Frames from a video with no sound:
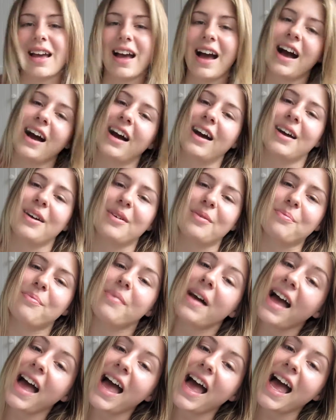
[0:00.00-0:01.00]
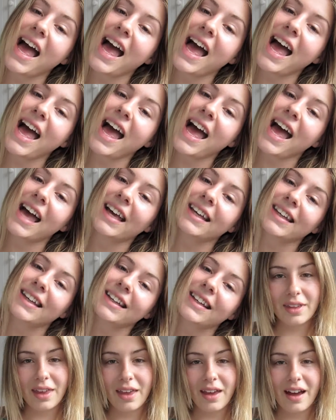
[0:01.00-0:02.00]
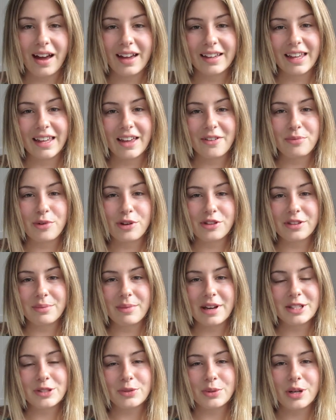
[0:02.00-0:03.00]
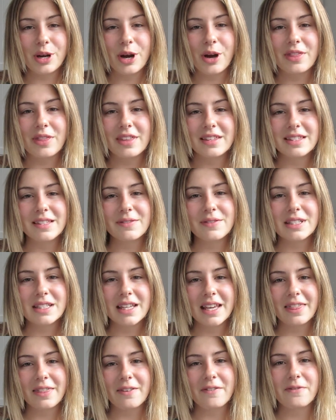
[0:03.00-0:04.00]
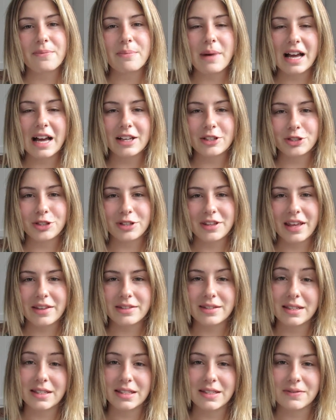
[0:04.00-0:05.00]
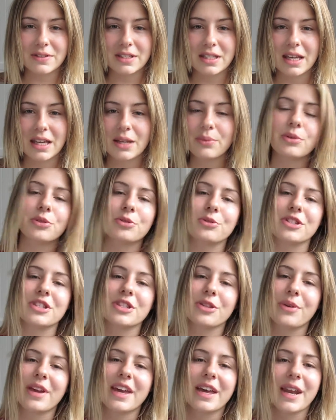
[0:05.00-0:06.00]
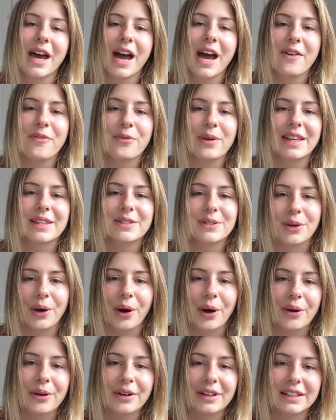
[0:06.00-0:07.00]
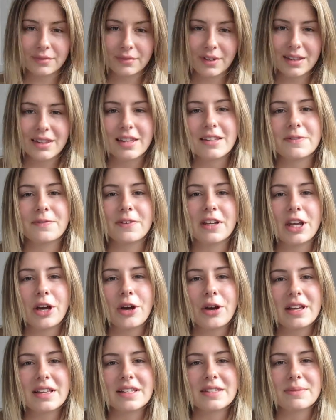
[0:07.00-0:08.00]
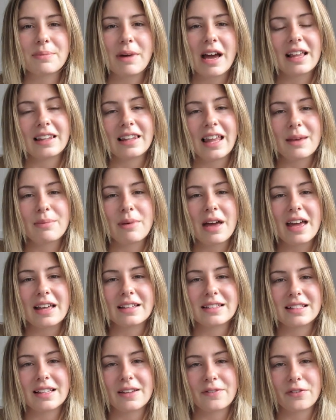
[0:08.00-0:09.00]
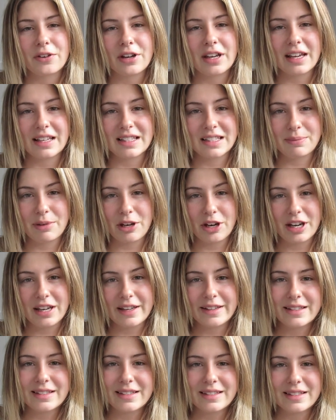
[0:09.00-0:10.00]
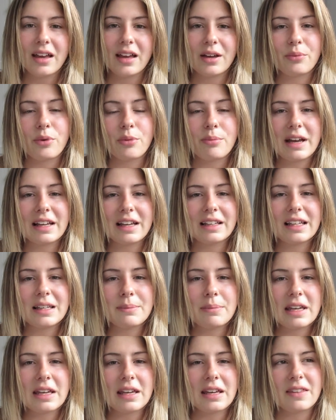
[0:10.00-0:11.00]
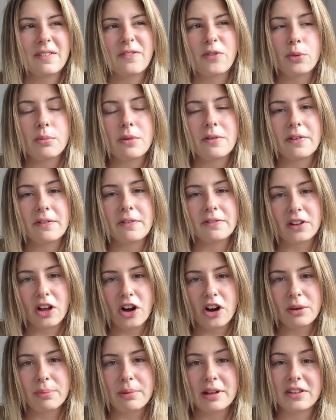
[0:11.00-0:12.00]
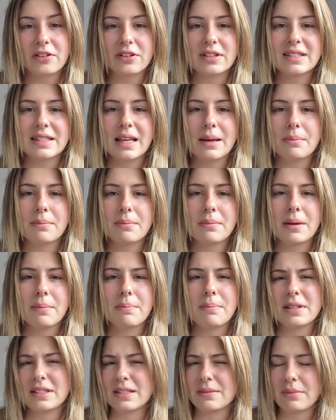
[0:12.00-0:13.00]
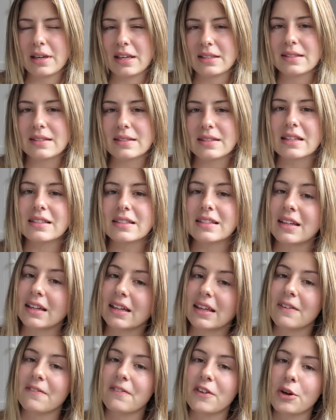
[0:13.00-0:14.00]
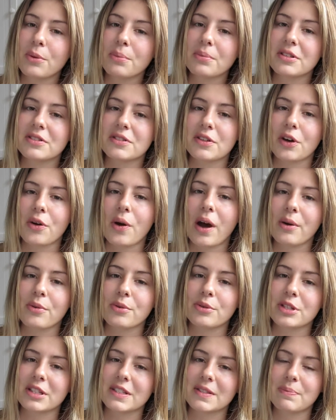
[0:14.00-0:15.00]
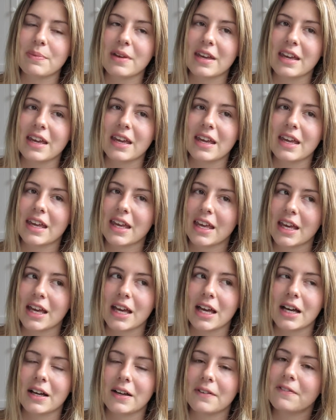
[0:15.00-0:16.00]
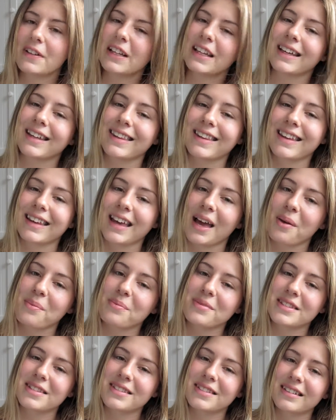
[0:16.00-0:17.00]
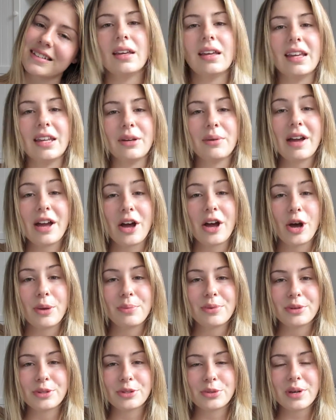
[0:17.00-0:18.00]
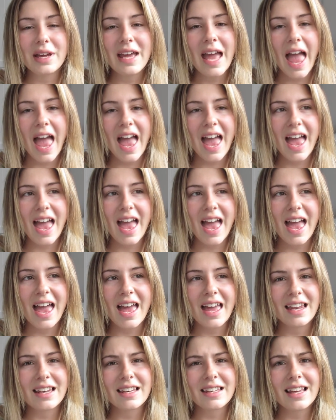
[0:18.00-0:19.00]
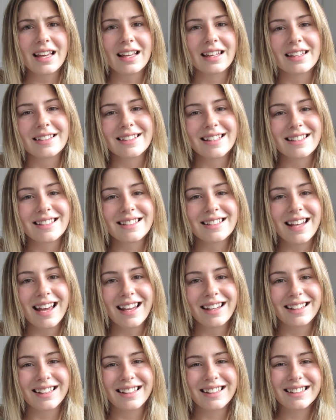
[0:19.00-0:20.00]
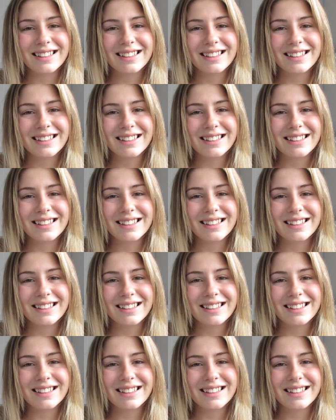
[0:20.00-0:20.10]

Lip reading: I'm back! I gave birth to my daughter on the 17th of March 2017, which was 3.5 weeks ago. This video is my labour and delivery experience. It will mainly be in the form of a vlog, but there are some bits and pieces that didn't get filmed, so I will just be here filling in the gaps. Anyway, I hope you enjoy, and yeah, let's get started.